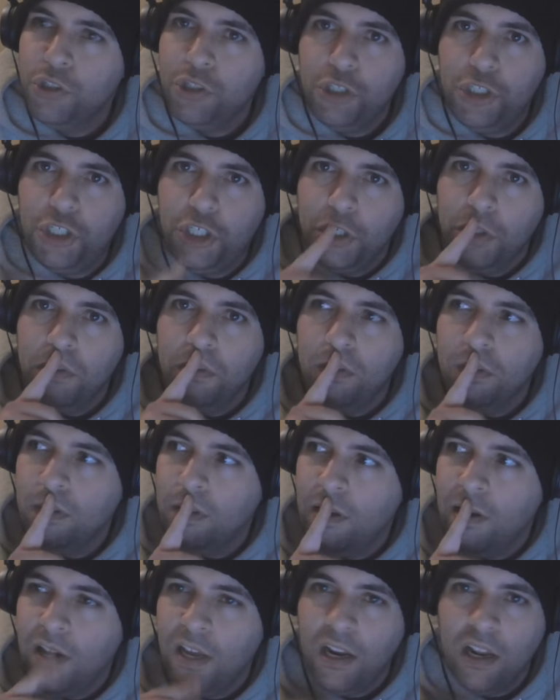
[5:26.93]
Shh.
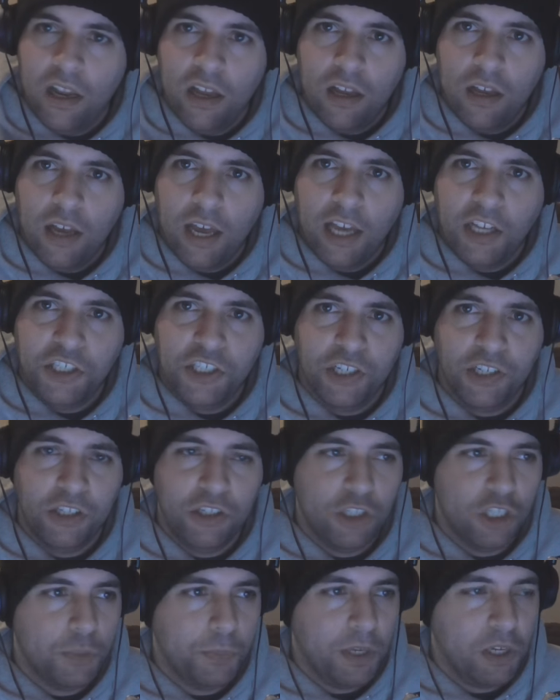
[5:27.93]
I just need
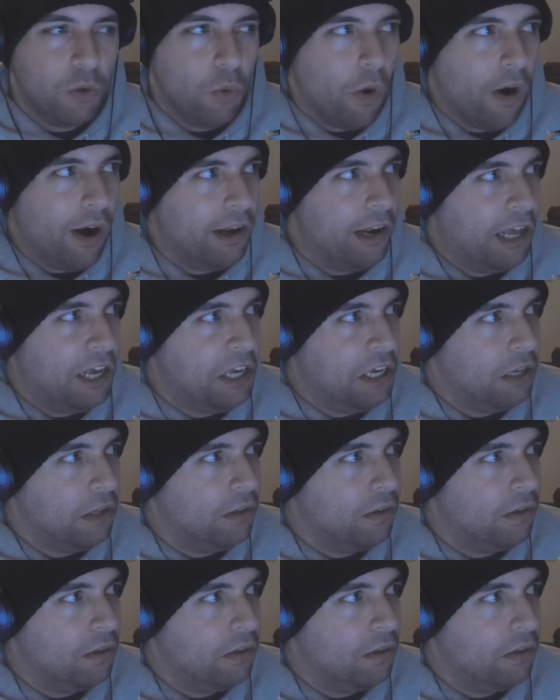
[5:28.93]
to speak quietly.